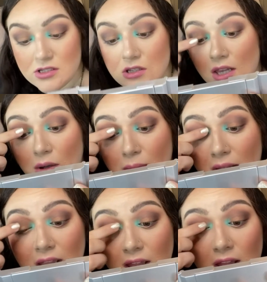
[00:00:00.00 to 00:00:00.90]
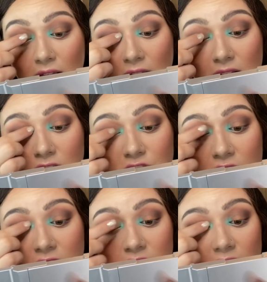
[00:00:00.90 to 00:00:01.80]
that way the
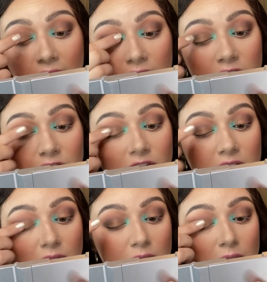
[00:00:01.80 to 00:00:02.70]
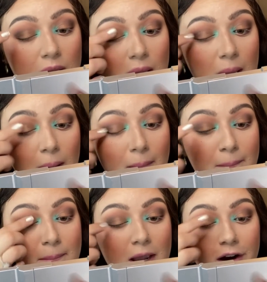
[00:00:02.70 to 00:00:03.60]
shades are kind of
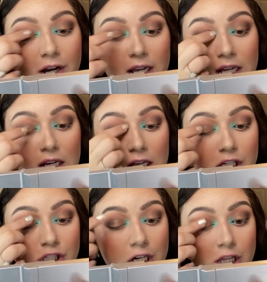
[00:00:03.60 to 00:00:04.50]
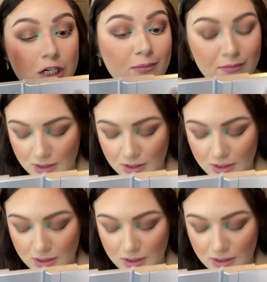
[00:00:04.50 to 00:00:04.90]
marrying each other. They're